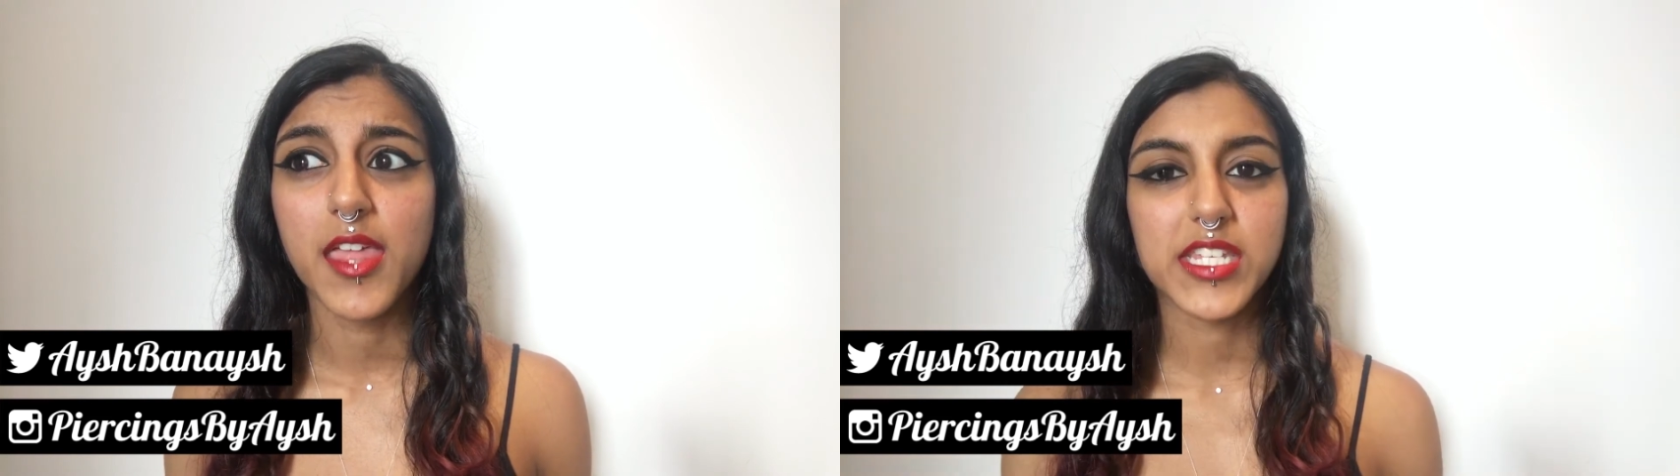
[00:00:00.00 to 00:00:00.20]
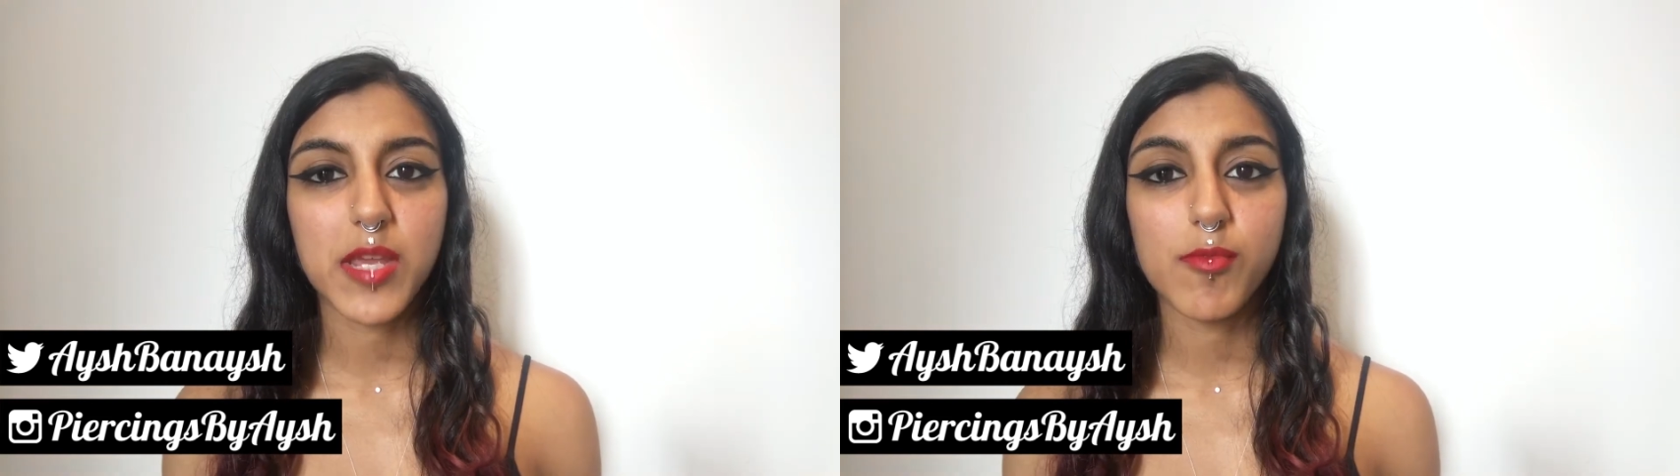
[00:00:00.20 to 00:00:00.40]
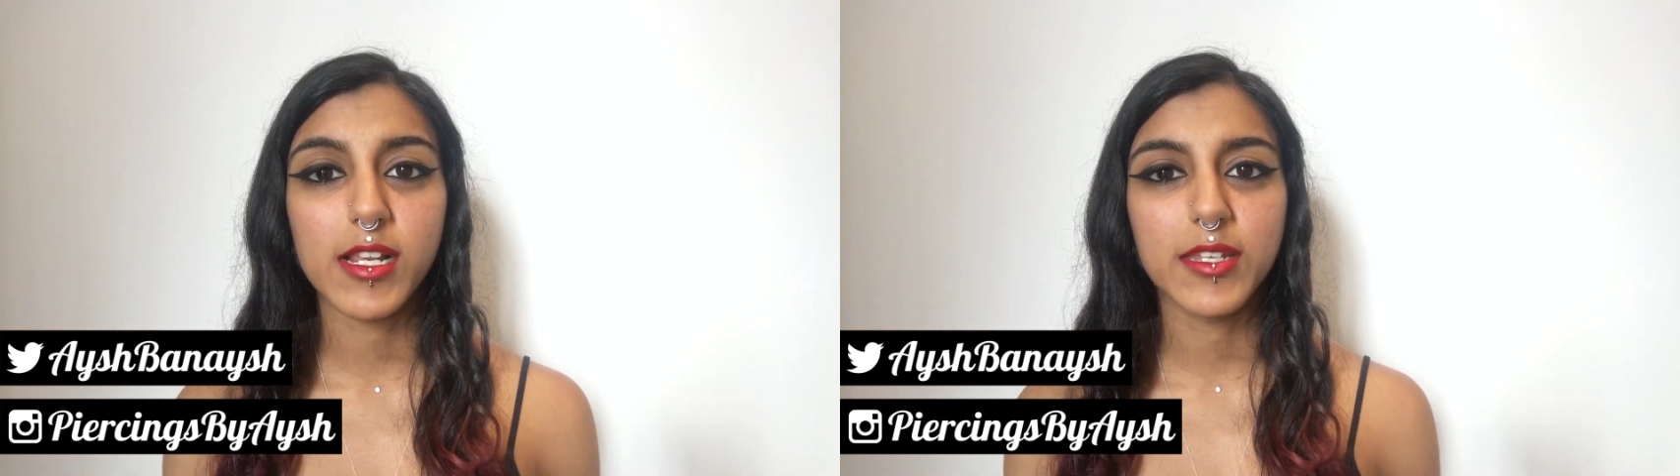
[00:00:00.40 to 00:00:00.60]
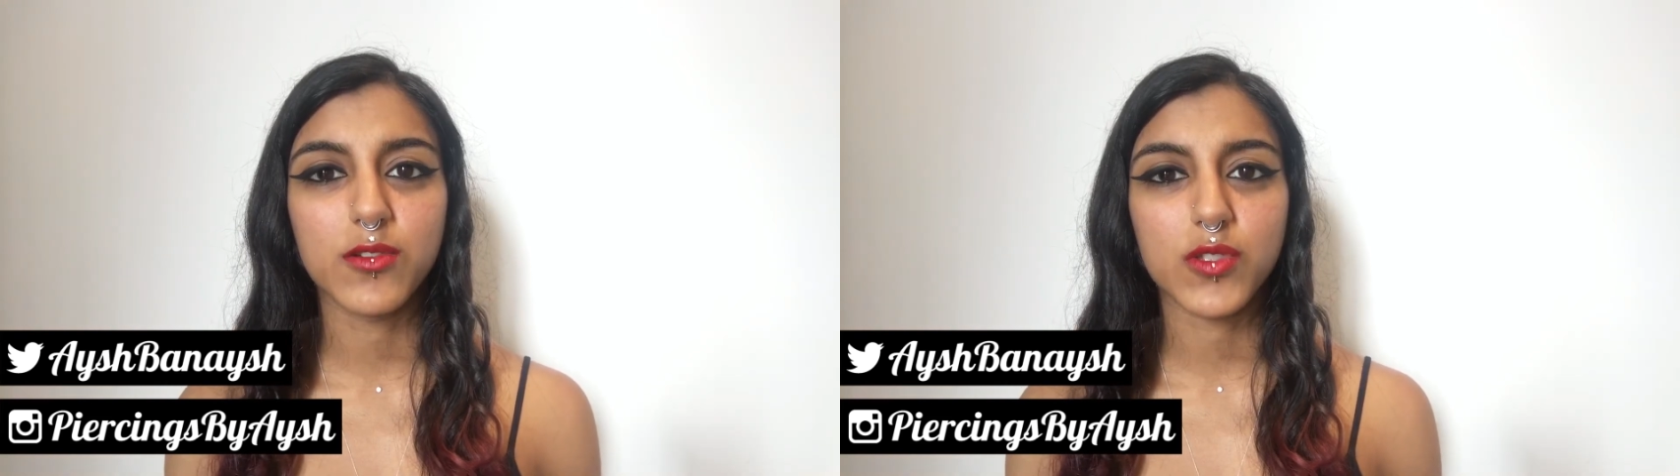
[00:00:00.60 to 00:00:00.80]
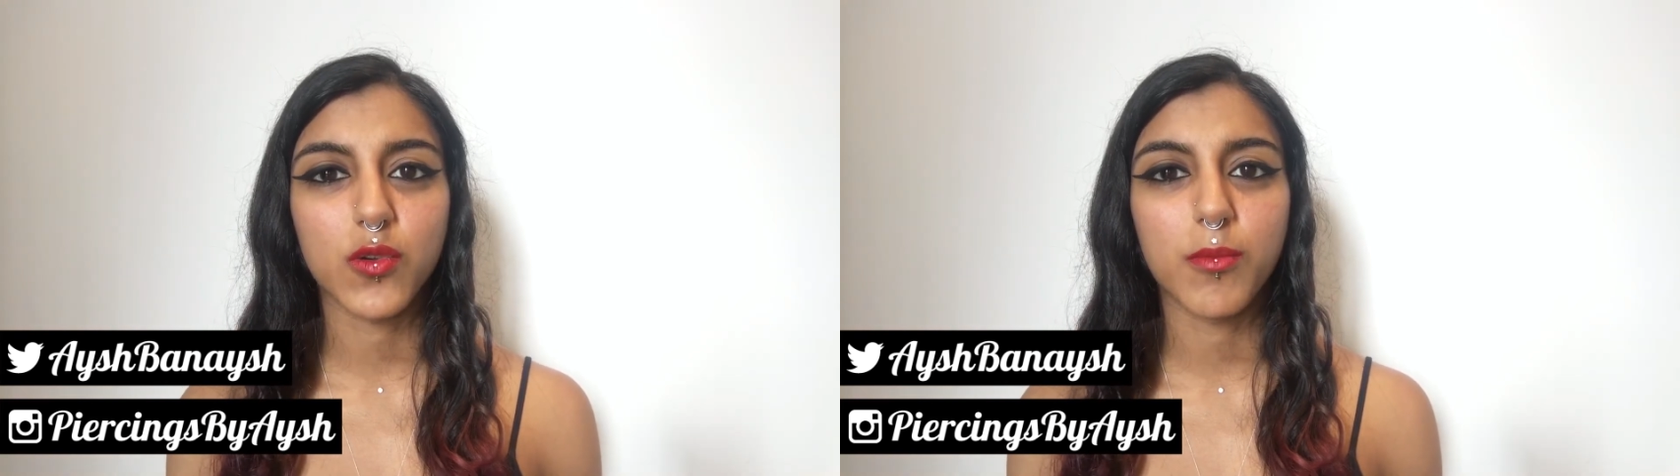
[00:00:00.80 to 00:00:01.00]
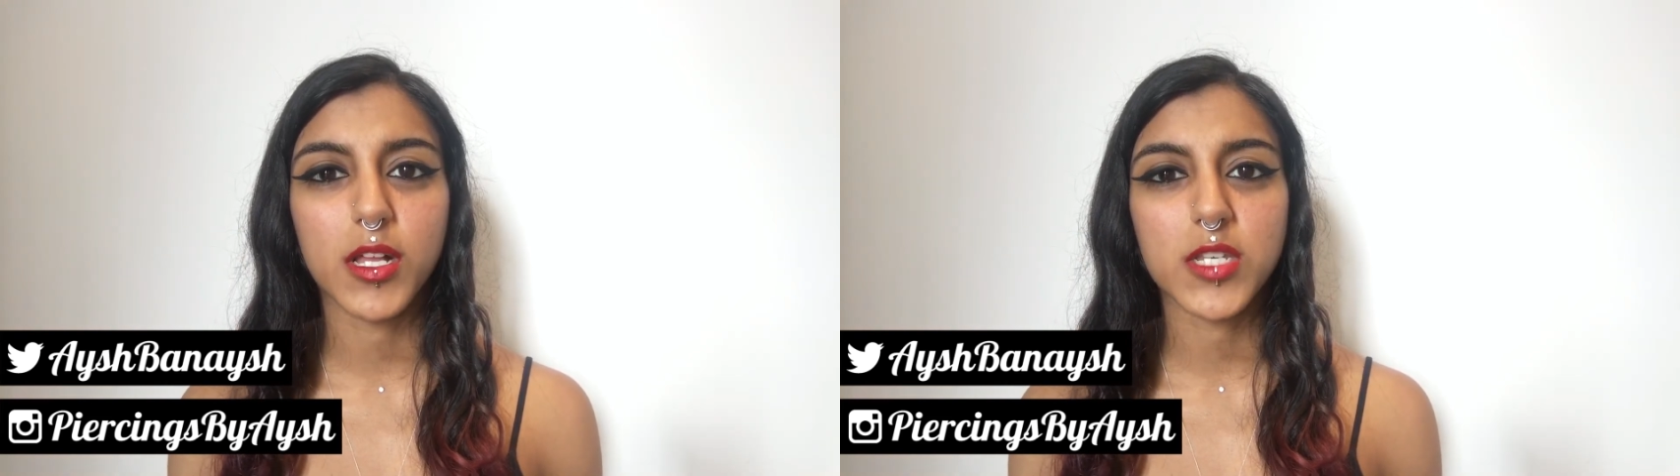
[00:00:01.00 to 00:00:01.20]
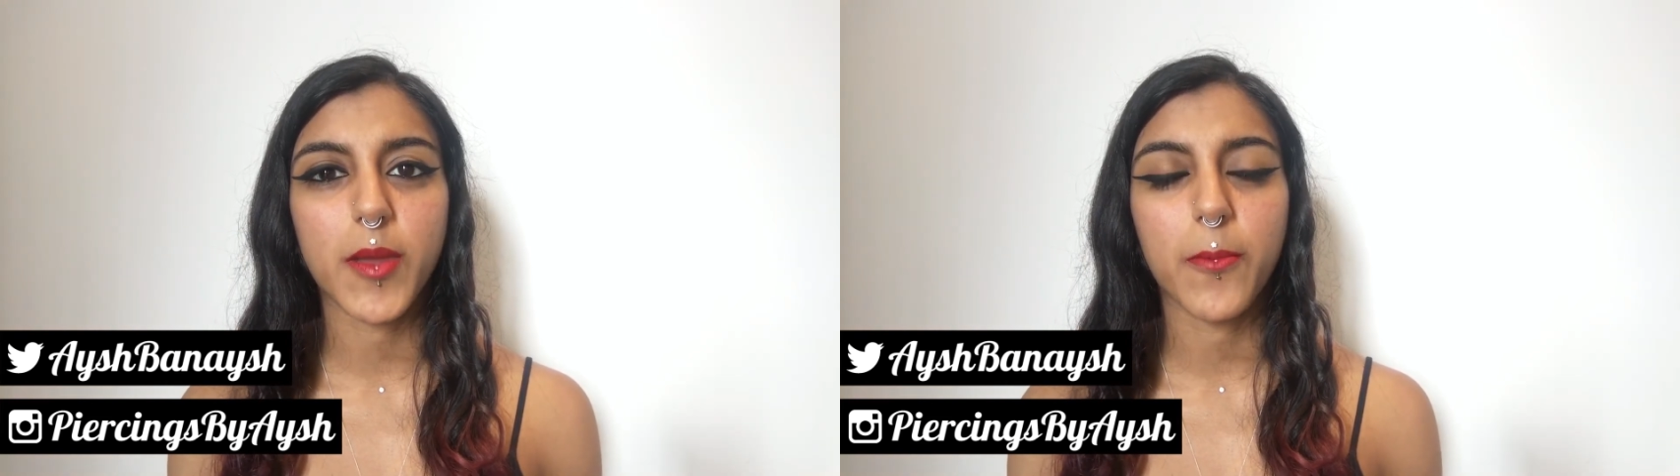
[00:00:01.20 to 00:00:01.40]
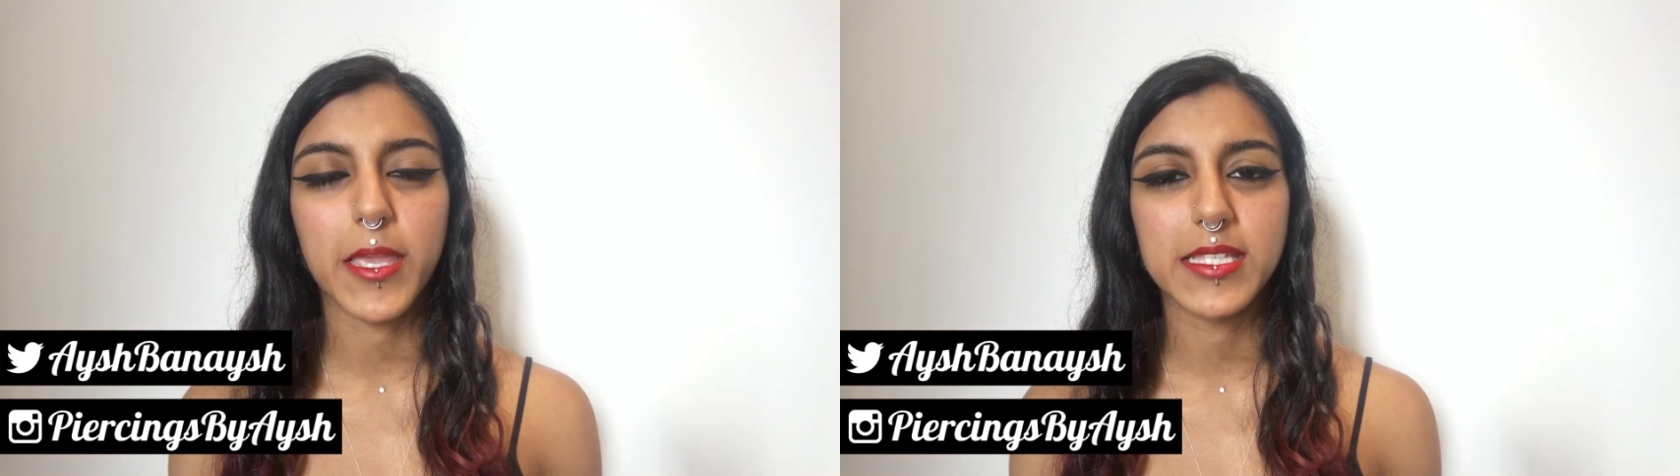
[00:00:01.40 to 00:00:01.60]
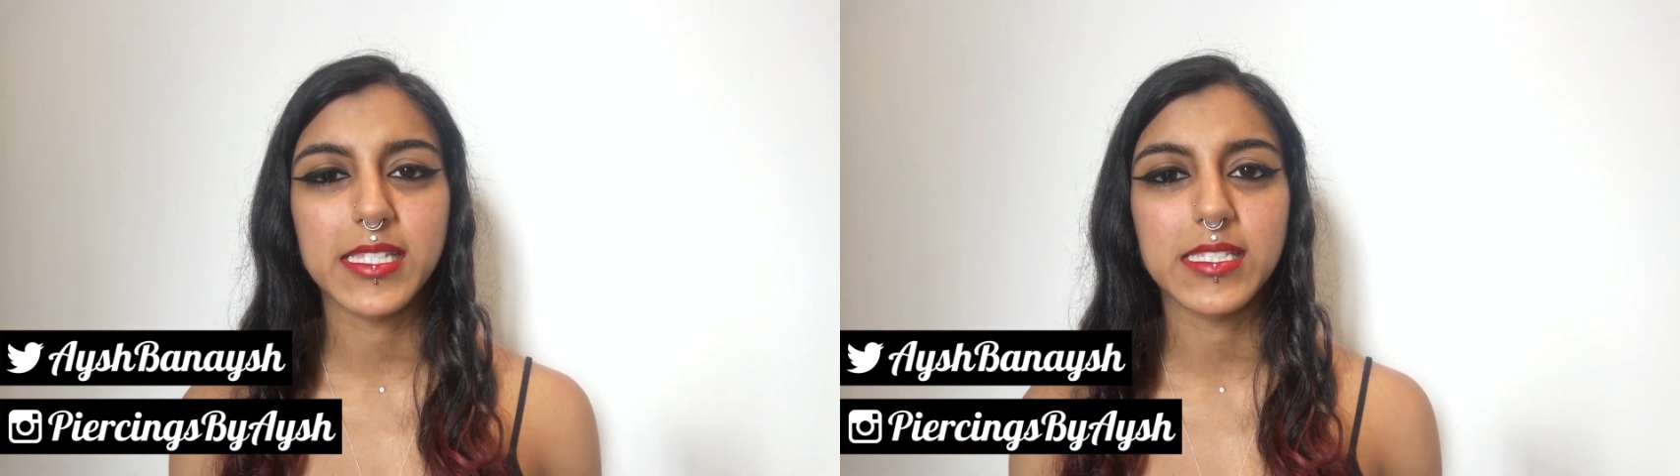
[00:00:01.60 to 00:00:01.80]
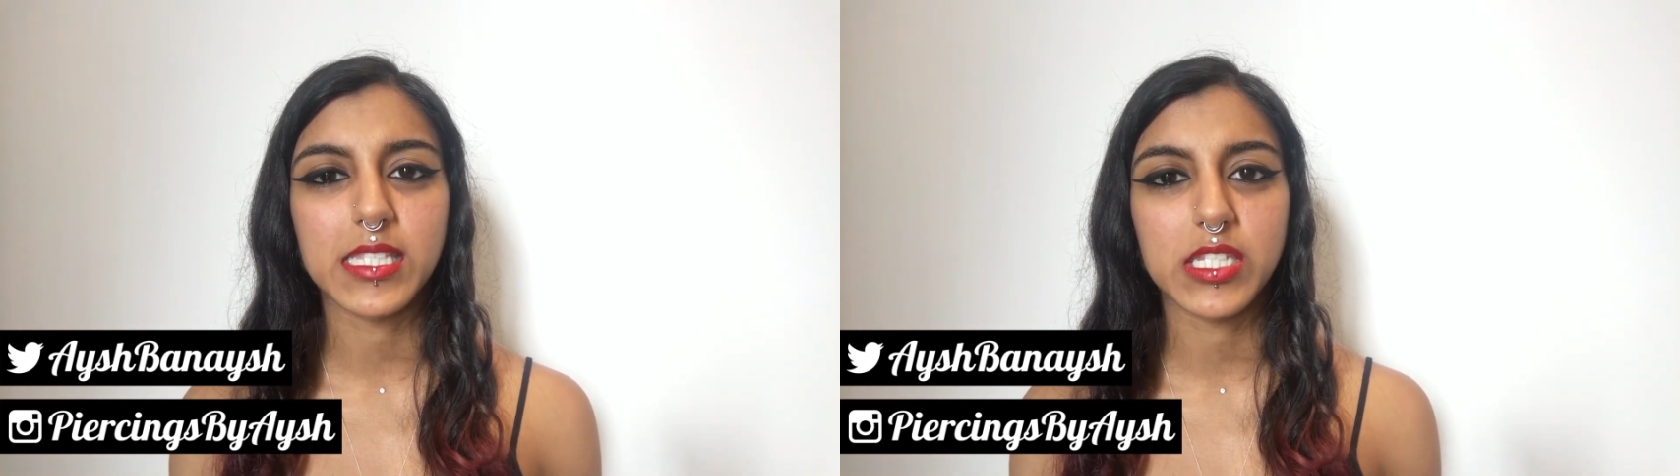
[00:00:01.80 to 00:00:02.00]
They're generally not taught much about
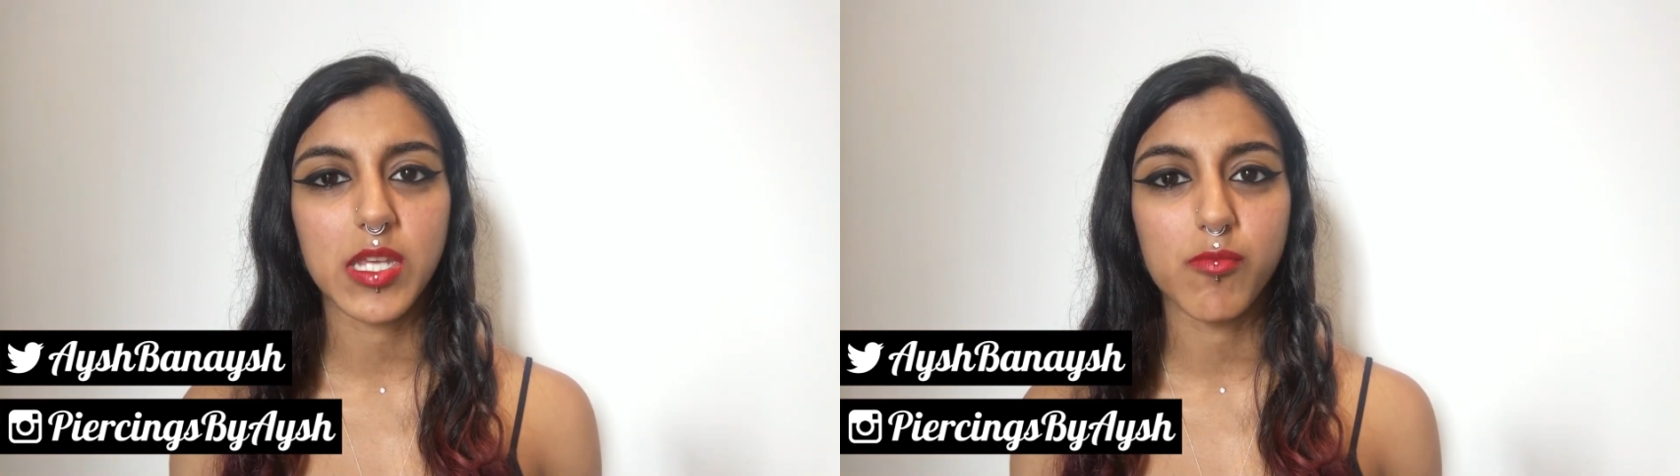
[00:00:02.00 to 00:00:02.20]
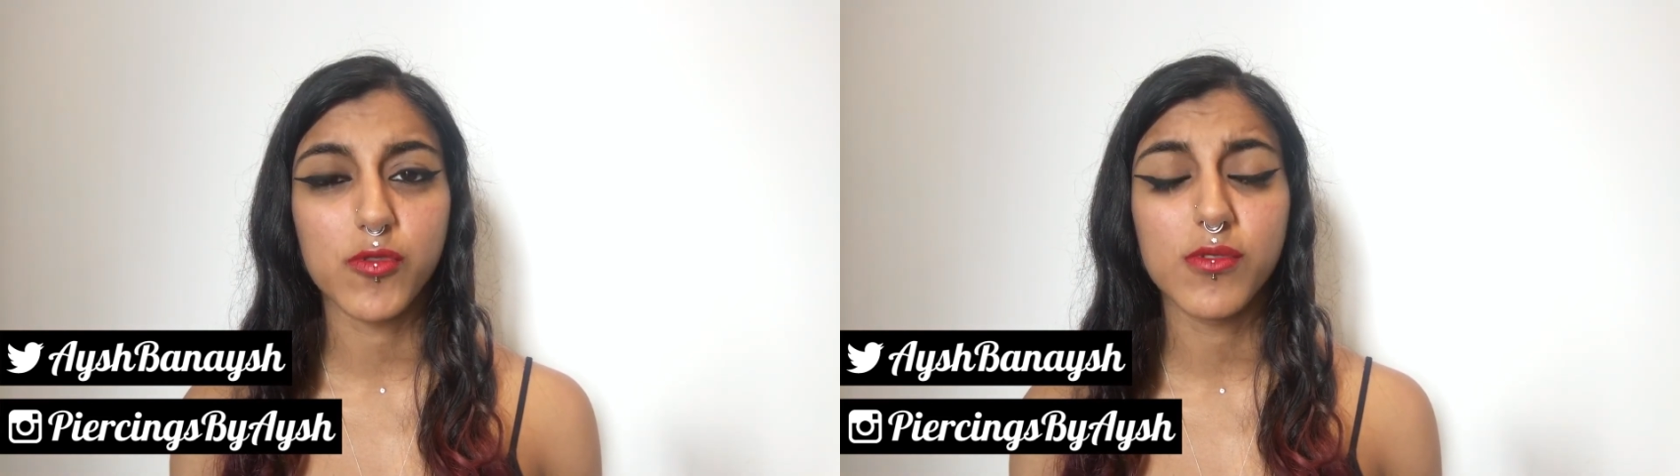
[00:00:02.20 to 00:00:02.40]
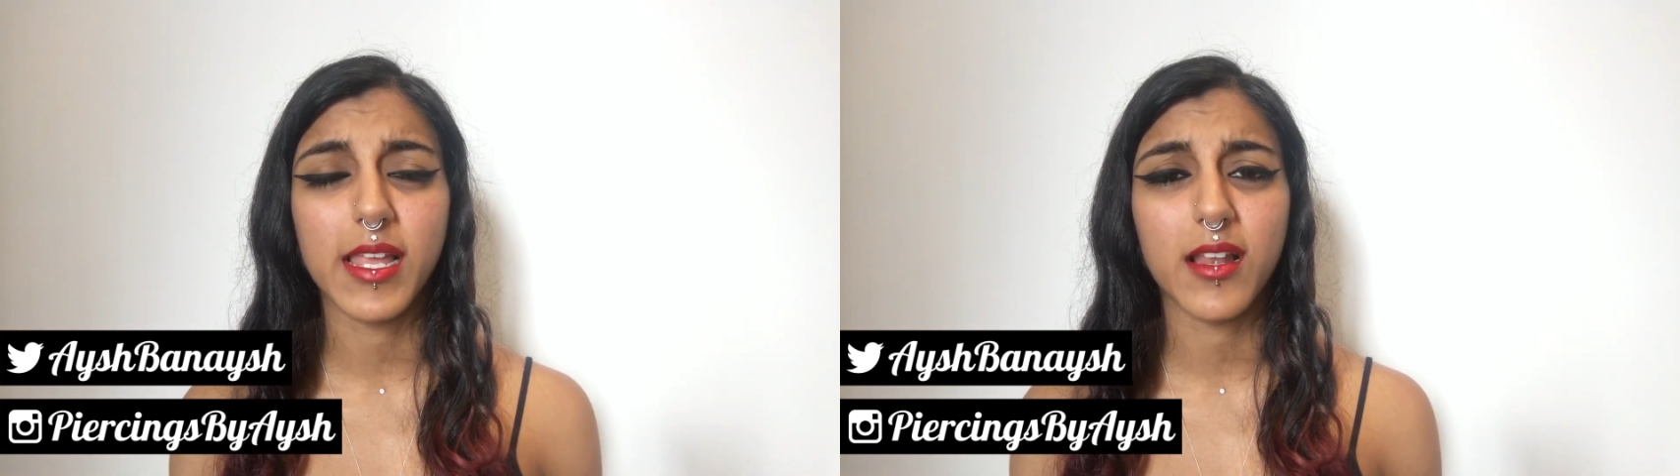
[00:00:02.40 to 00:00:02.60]
piercings in general,